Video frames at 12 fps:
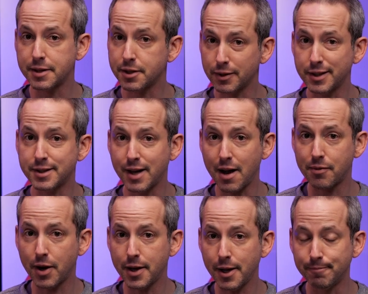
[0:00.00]
So let's dive
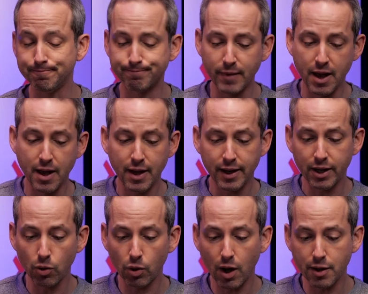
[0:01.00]
right in.
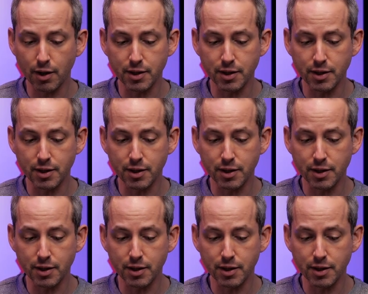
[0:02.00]
Here we're on our